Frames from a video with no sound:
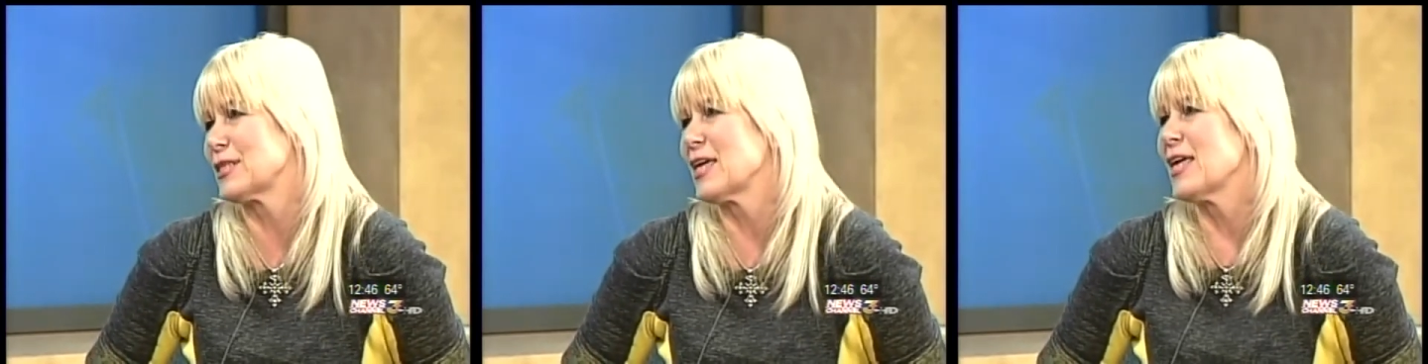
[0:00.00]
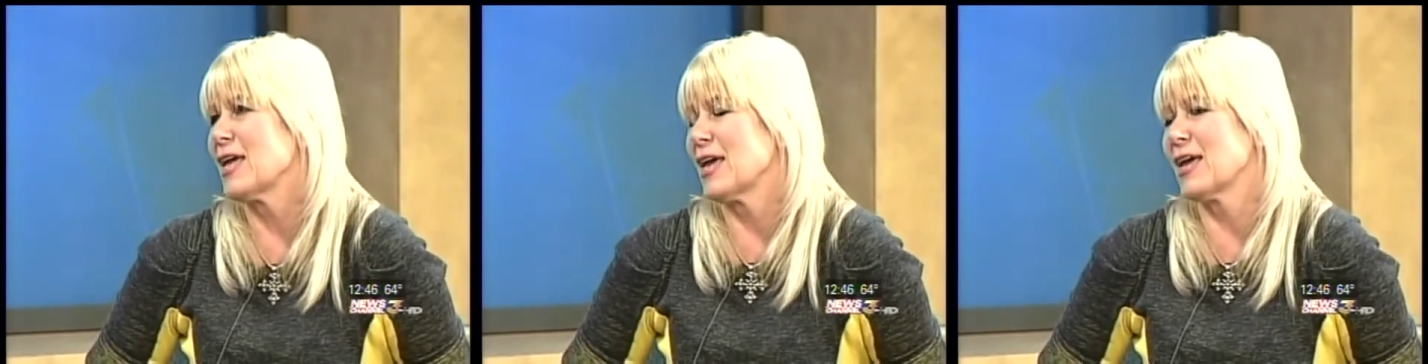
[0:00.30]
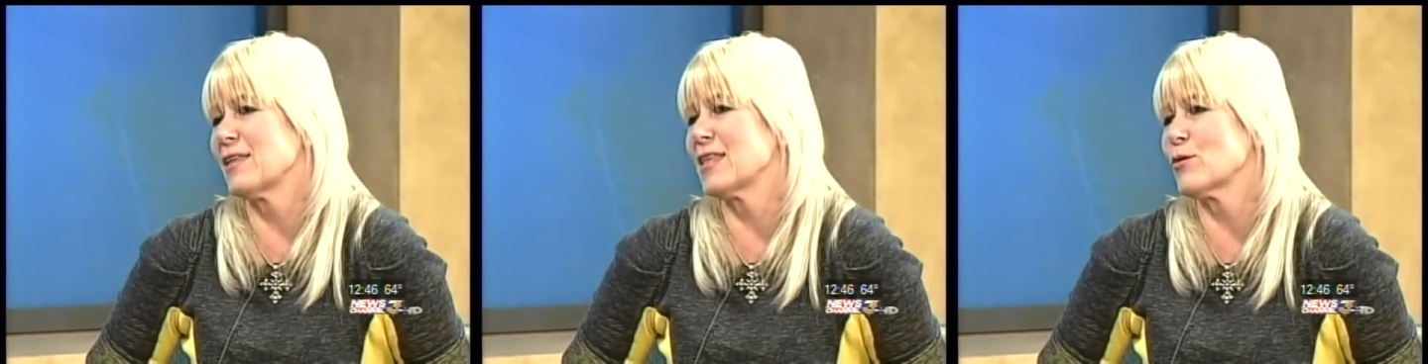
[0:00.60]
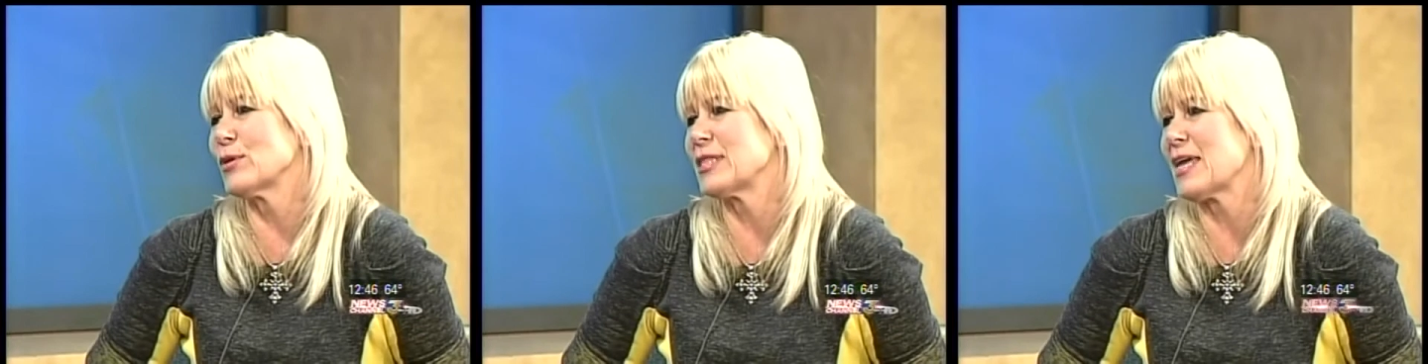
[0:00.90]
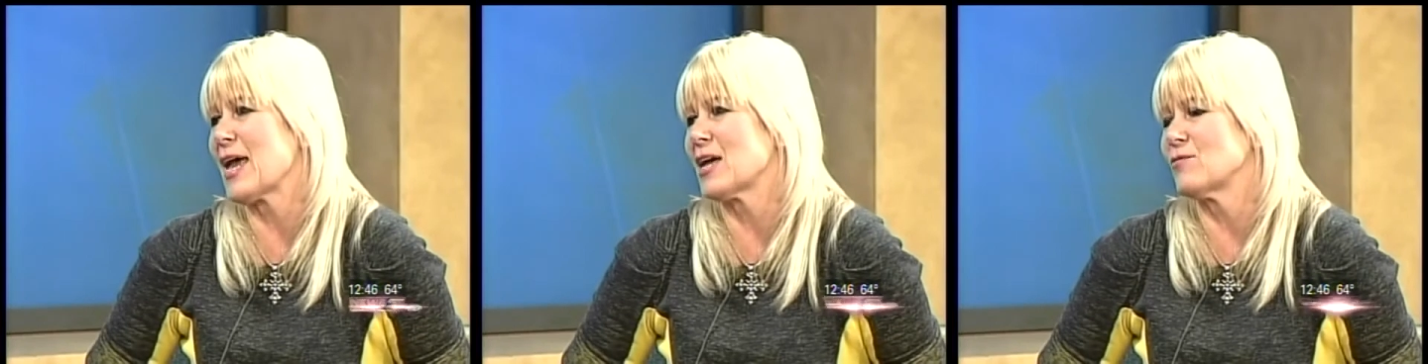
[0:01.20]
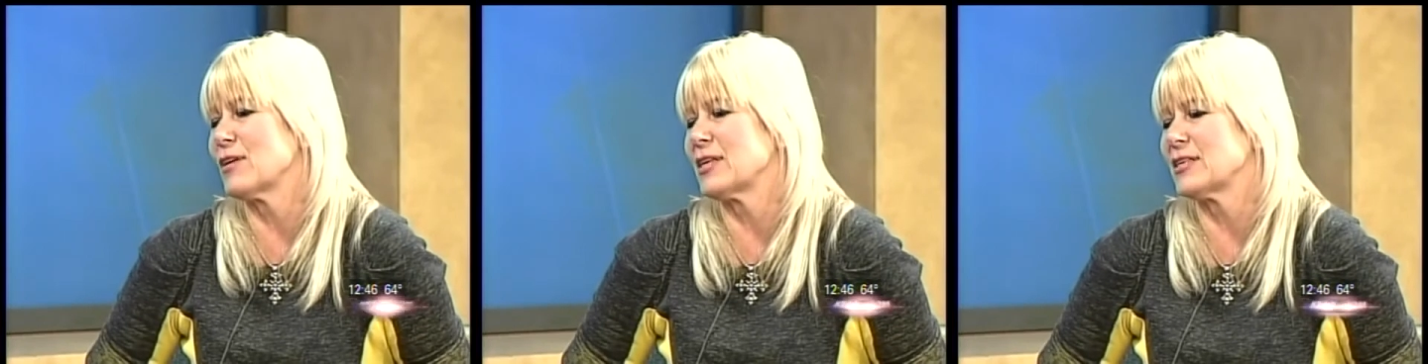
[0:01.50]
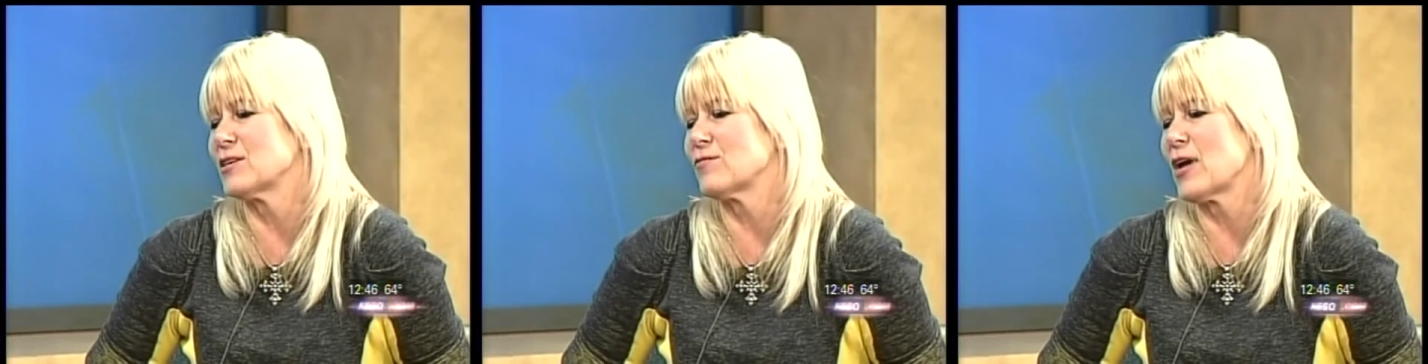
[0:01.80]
Yeah. And that was the advent of,